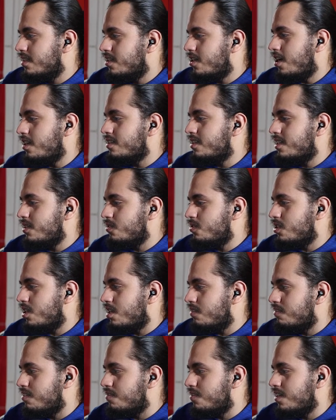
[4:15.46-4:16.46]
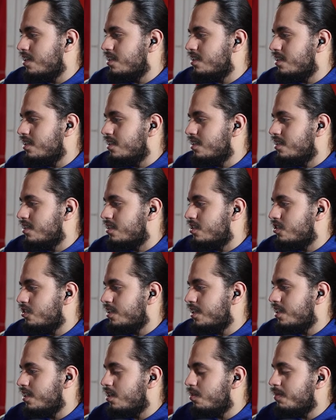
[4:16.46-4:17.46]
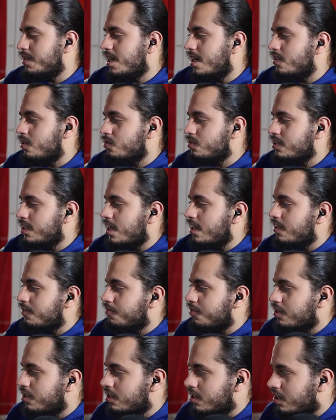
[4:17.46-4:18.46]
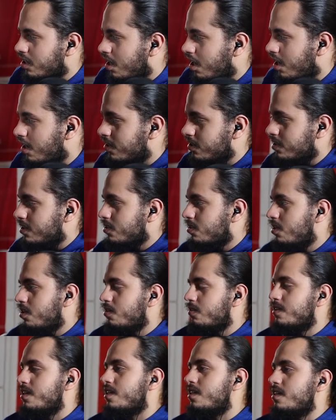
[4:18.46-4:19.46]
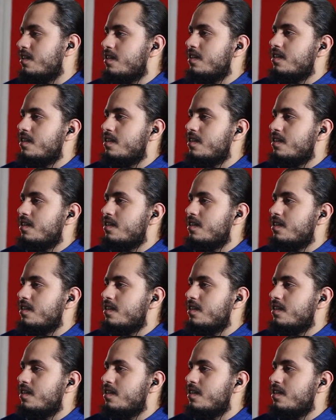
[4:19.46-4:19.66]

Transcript: Car's still trying to reverse into the tree. Oh my god, don't stand in front of the car. It's still going.